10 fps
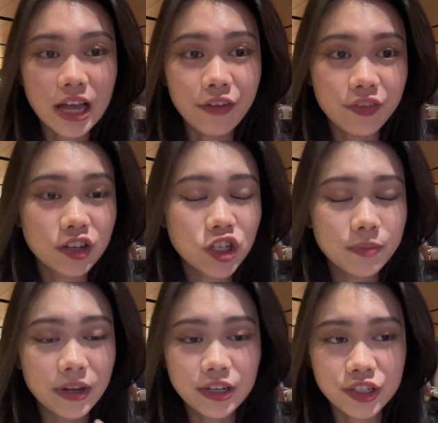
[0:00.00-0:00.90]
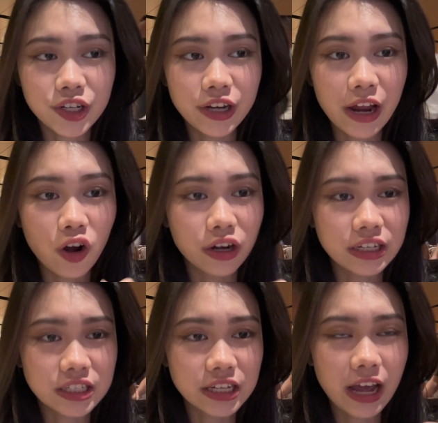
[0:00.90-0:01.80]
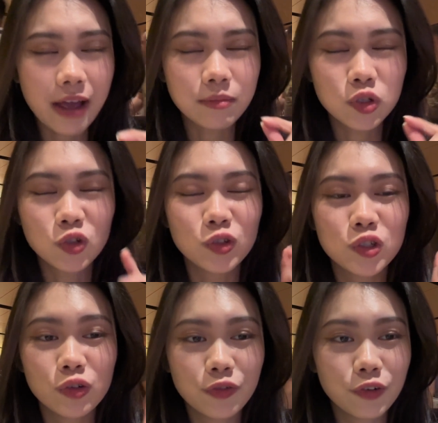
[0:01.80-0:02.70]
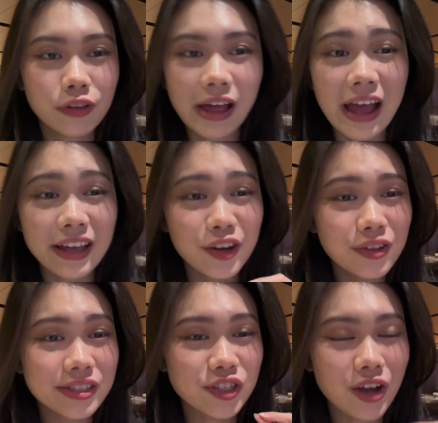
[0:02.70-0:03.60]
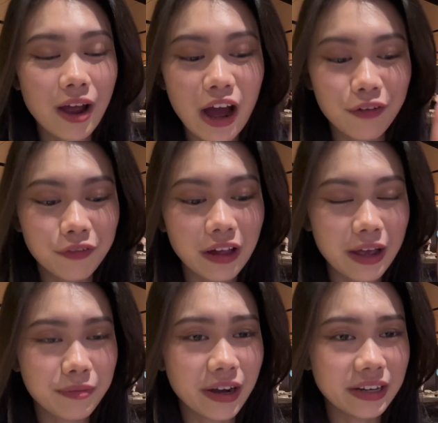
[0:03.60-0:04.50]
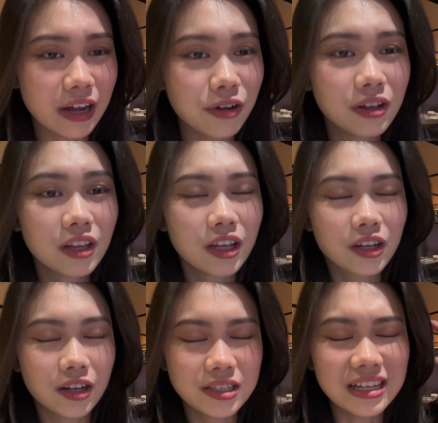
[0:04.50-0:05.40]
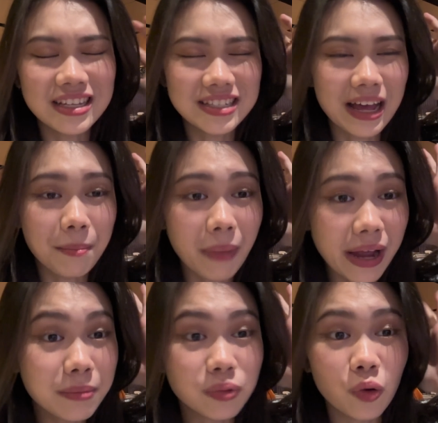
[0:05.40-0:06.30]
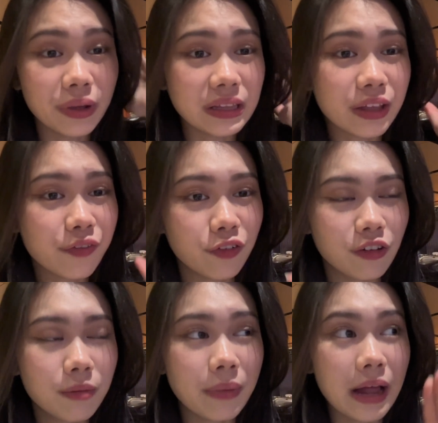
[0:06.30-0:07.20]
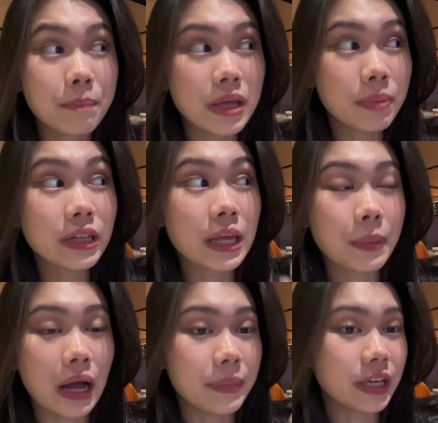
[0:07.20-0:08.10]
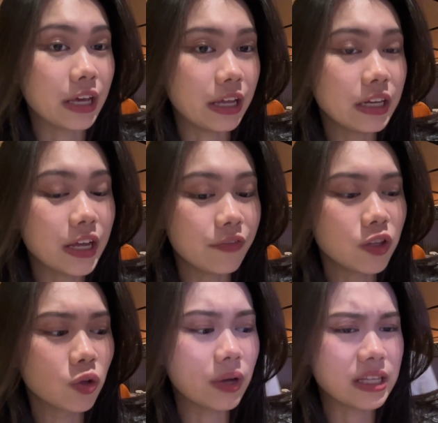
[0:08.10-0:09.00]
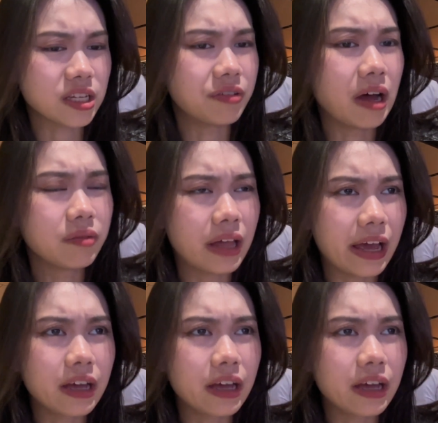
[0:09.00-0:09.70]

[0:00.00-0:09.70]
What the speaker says: I finished my dessert, and honestly, I'm so full. Like, I cannot describe how full I am right now because it's like mind-blowingly full, but people keep coming in even though it's around like